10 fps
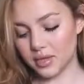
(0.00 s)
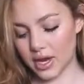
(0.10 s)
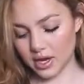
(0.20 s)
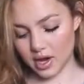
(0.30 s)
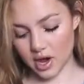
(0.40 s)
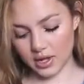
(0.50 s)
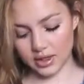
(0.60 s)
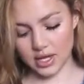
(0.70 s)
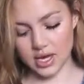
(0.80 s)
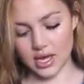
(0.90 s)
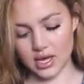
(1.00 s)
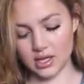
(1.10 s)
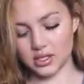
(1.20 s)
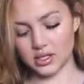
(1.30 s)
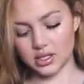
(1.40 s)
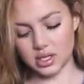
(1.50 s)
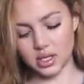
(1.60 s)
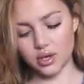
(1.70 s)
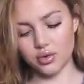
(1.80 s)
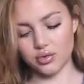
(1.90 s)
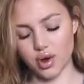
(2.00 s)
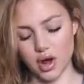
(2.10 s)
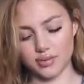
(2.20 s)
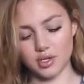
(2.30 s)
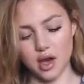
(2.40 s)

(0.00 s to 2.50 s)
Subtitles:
I got this crop